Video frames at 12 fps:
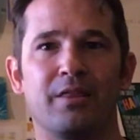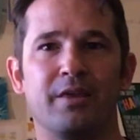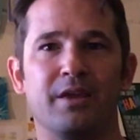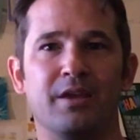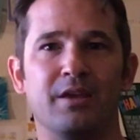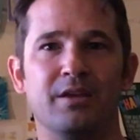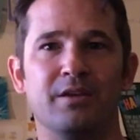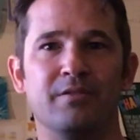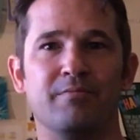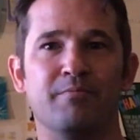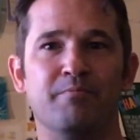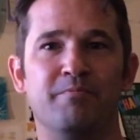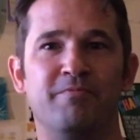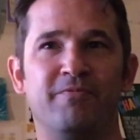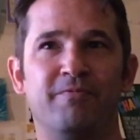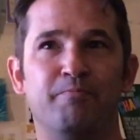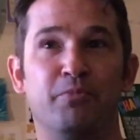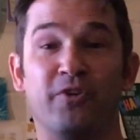the
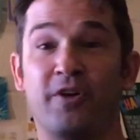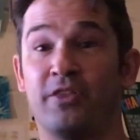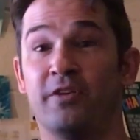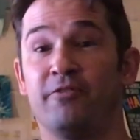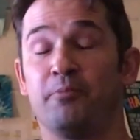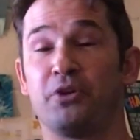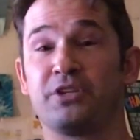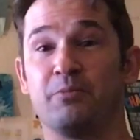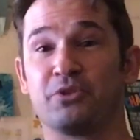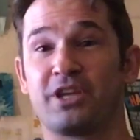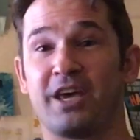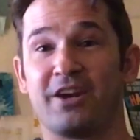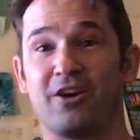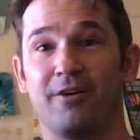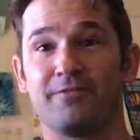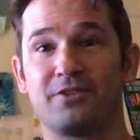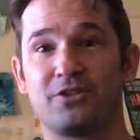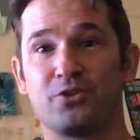football team was headed
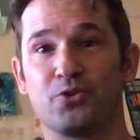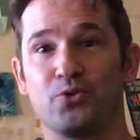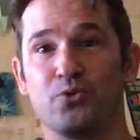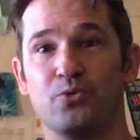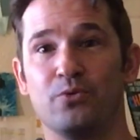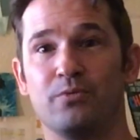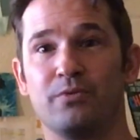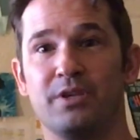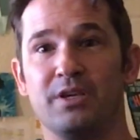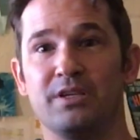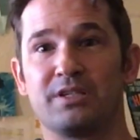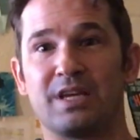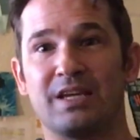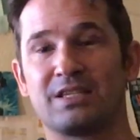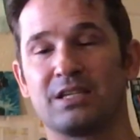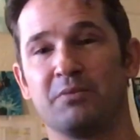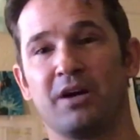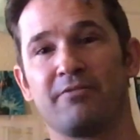off to the state
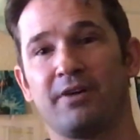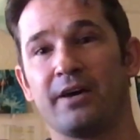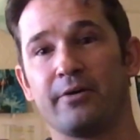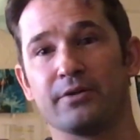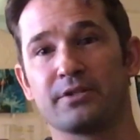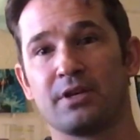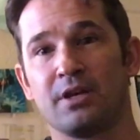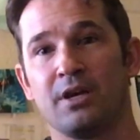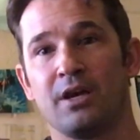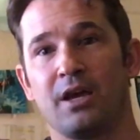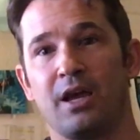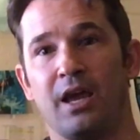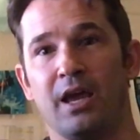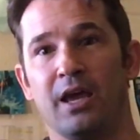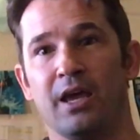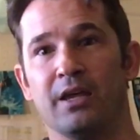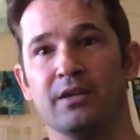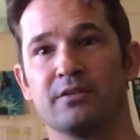semifinals,
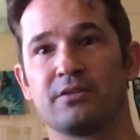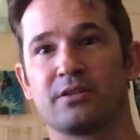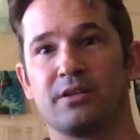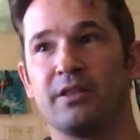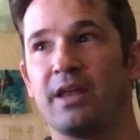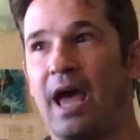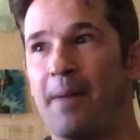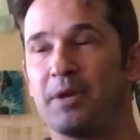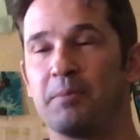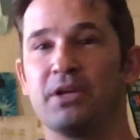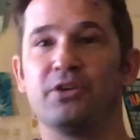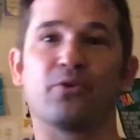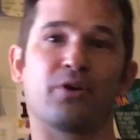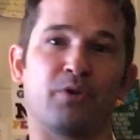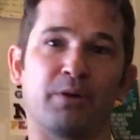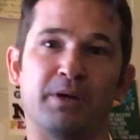and it happened to be during one